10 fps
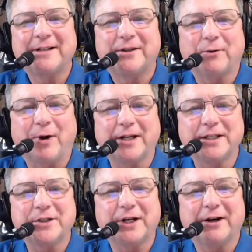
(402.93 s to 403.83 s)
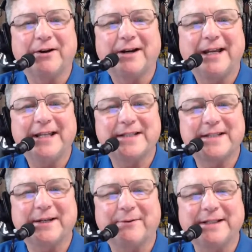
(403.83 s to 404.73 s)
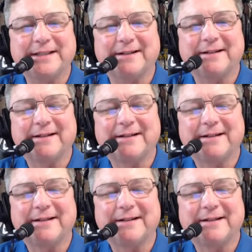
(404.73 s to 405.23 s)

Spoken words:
the rocking chair, and sit right there.